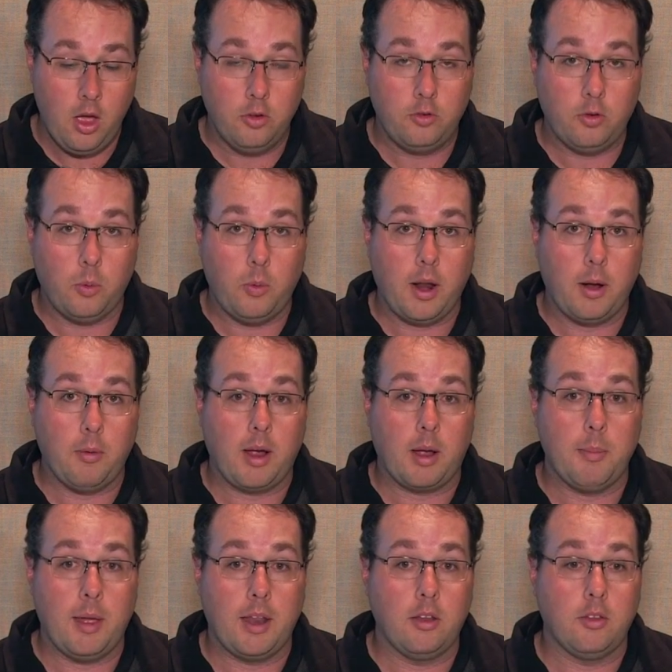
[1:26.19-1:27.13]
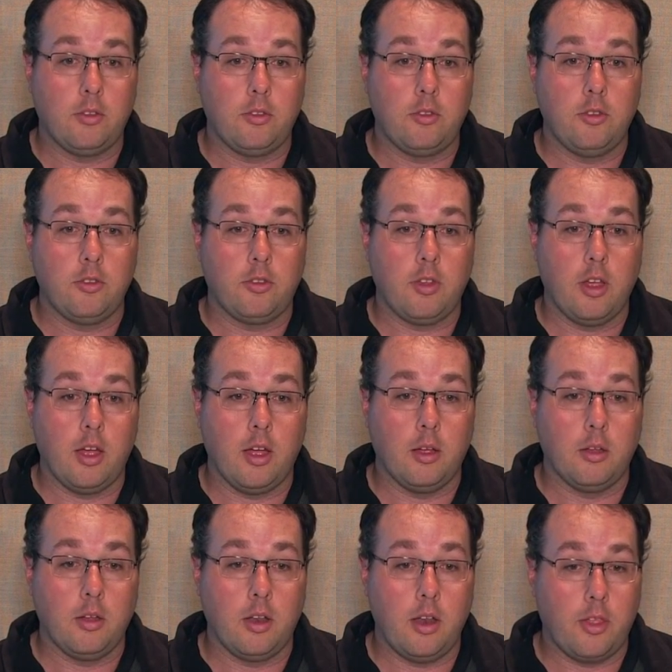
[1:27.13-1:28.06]
So what I recommend is just
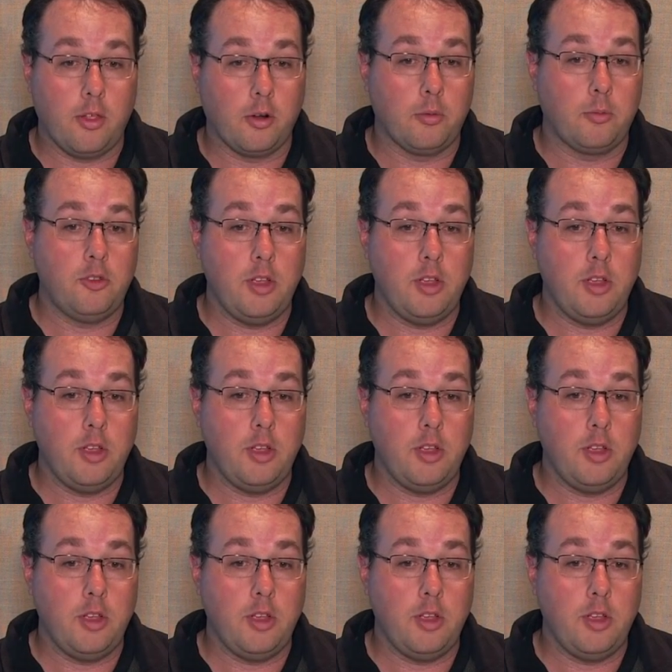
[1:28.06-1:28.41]
another